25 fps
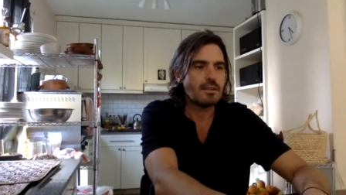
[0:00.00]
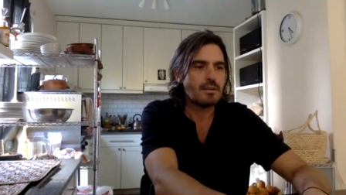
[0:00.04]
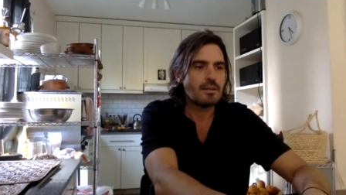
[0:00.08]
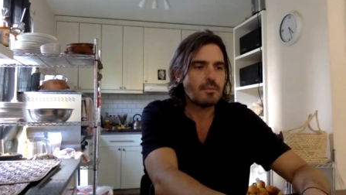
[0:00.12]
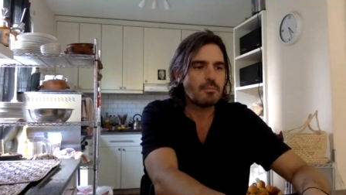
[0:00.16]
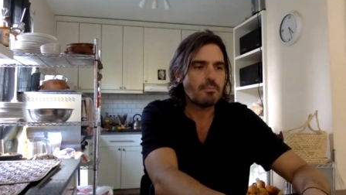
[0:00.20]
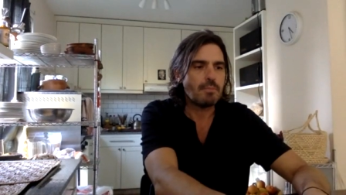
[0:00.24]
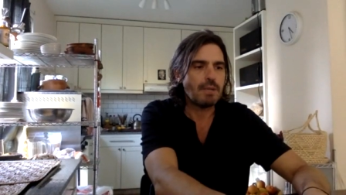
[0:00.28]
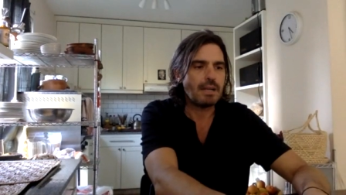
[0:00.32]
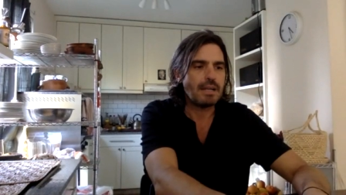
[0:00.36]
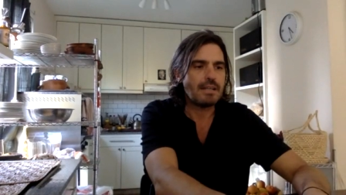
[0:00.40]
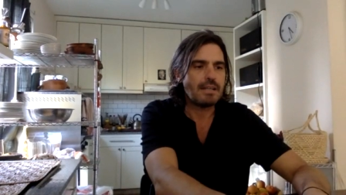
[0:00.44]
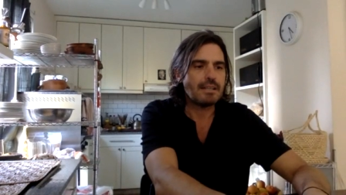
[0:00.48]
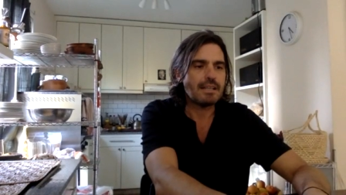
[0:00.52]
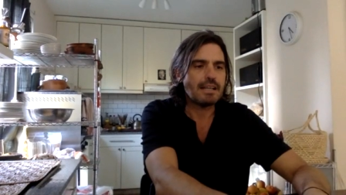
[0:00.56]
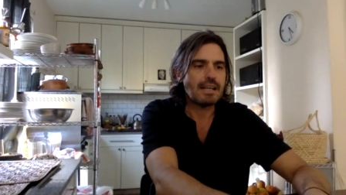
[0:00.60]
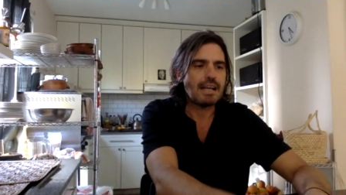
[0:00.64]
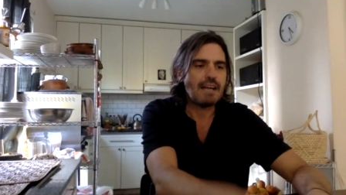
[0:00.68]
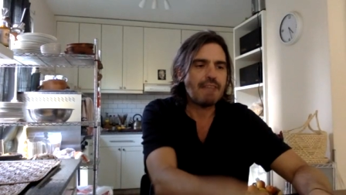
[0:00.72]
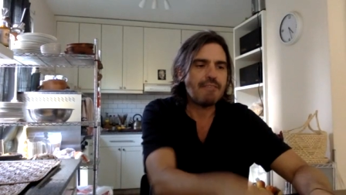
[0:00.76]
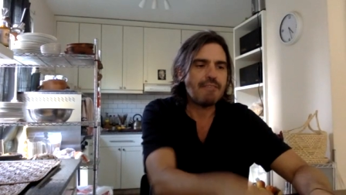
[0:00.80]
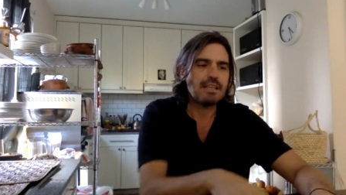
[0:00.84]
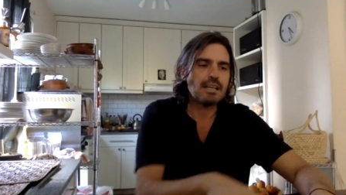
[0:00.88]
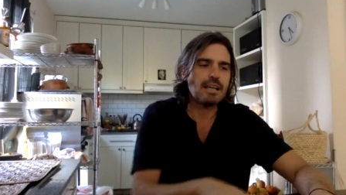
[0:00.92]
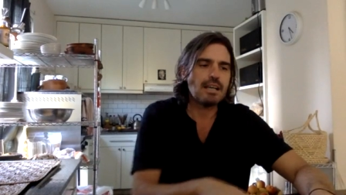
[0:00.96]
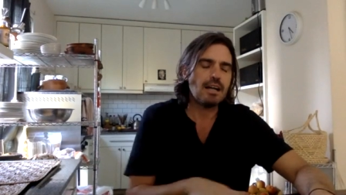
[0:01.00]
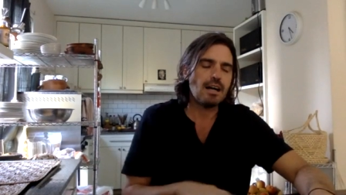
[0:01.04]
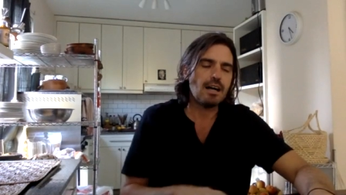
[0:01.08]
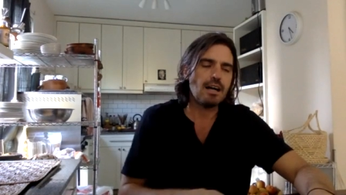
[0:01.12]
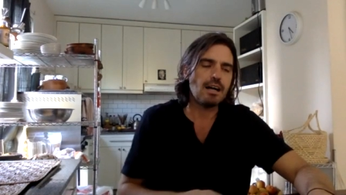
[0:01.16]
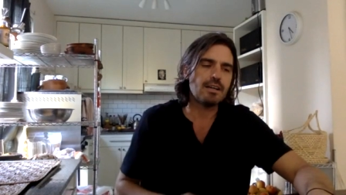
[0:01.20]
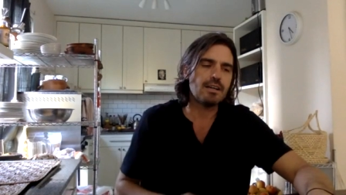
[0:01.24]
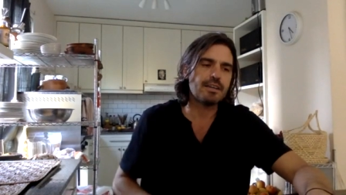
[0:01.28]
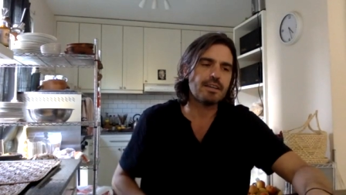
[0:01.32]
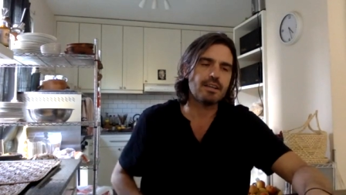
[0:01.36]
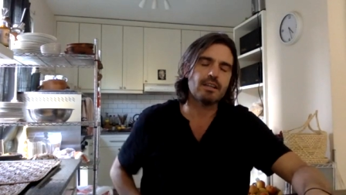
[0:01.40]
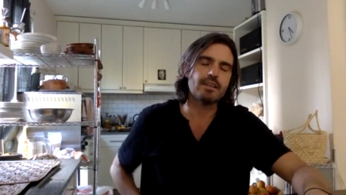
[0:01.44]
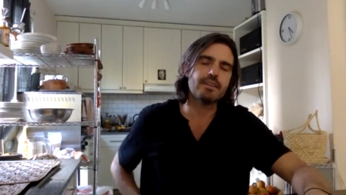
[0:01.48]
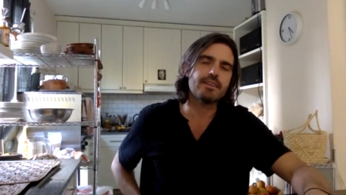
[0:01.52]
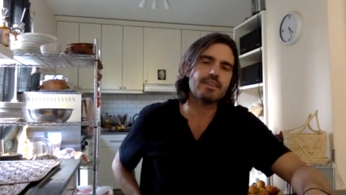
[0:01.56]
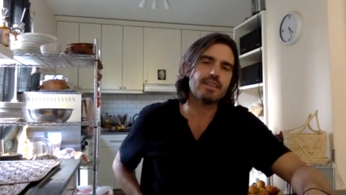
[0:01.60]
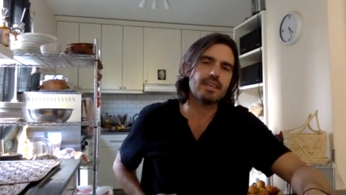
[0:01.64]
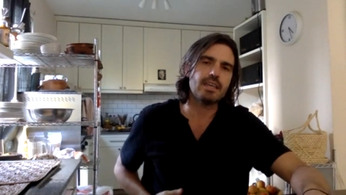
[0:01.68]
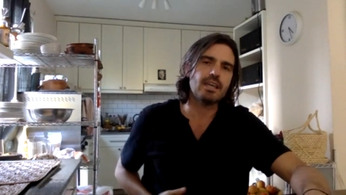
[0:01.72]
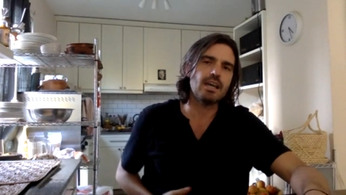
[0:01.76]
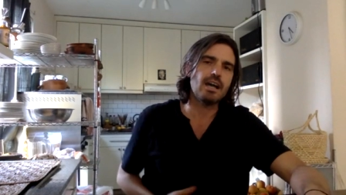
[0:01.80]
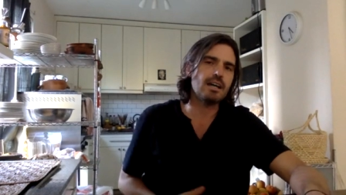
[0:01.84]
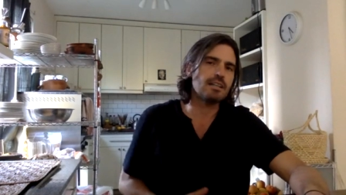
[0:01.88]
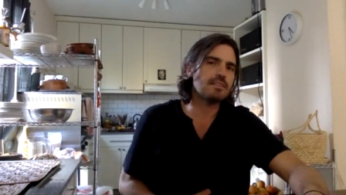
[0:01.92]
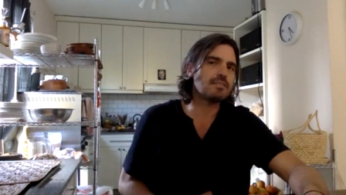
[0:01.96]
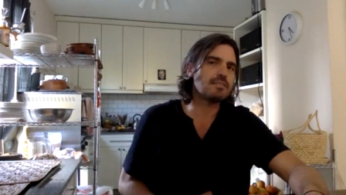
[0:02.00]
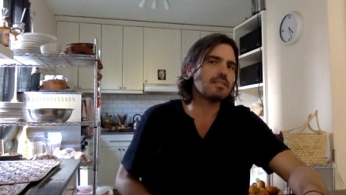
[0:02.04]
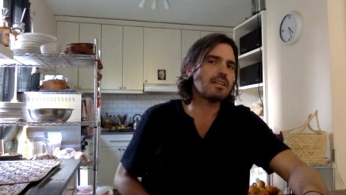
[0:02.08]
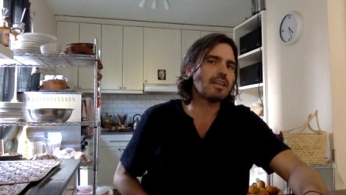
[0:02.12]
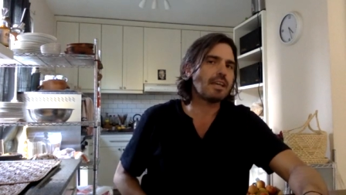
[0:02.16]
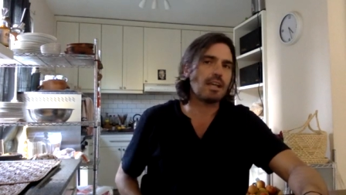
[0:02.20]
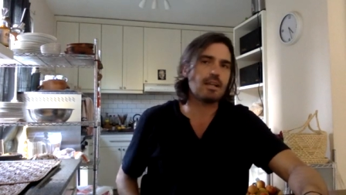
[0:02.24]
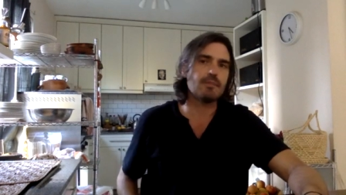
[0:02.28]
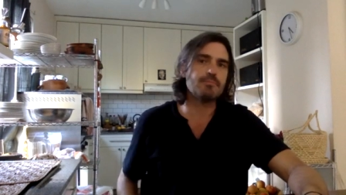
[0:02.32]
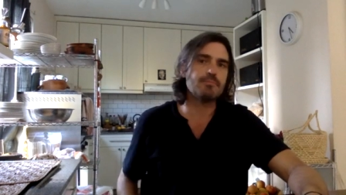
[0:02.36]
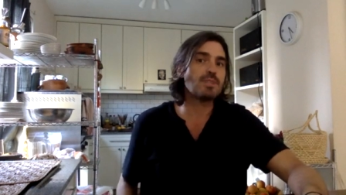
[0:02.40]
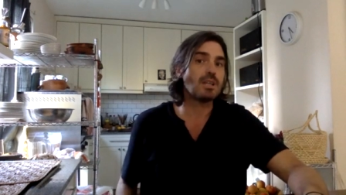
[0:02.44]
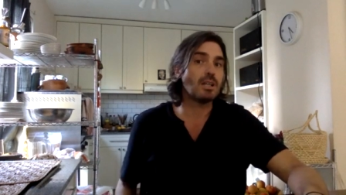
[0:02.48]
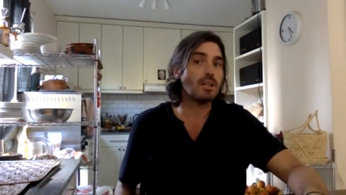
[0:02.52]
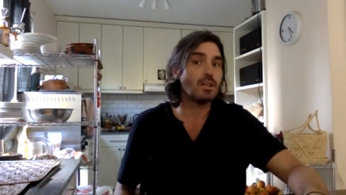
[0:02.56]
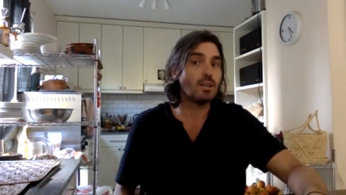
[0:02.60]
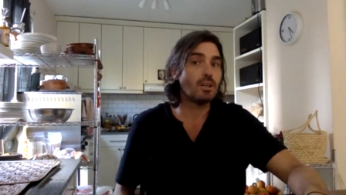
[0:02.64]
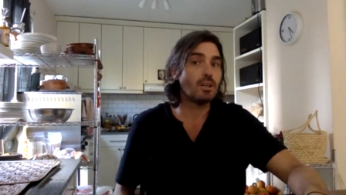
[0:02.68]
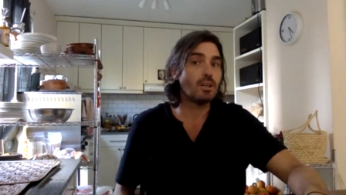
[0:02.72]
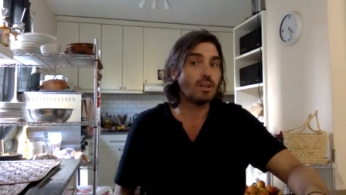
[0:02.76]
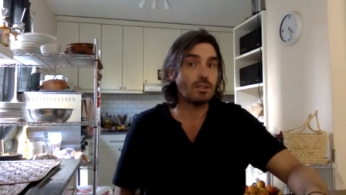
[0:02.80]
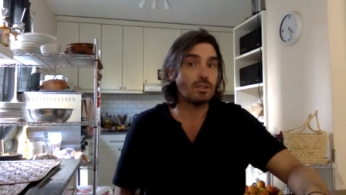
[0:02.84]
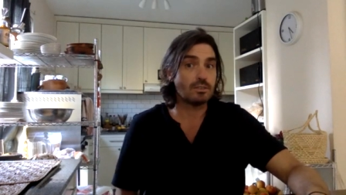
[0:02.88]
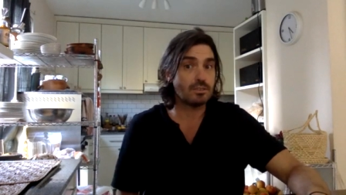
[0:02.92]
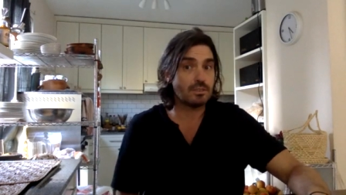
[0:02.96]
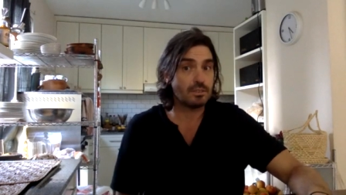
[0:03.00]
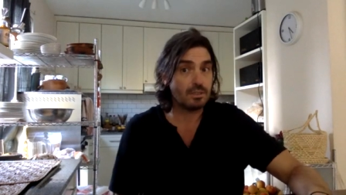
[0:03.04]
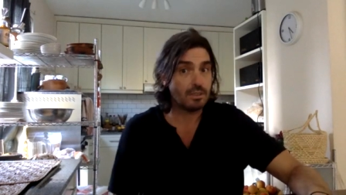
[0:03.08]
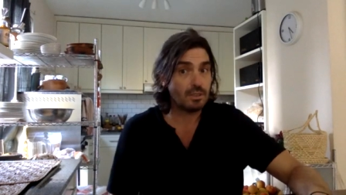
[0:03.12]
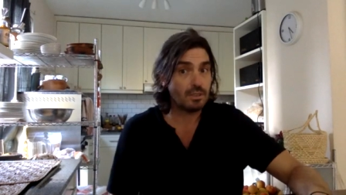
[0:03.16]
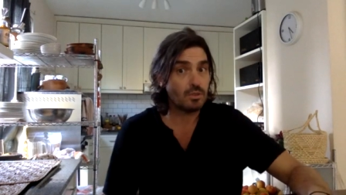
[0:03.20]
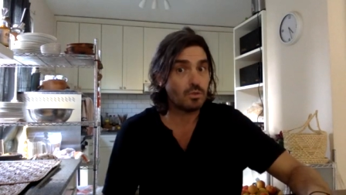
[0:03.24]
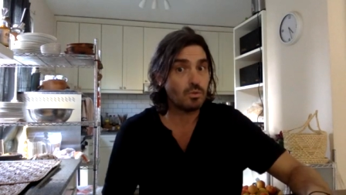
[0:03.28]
But having a healthy gut helps a lot mm-hmm.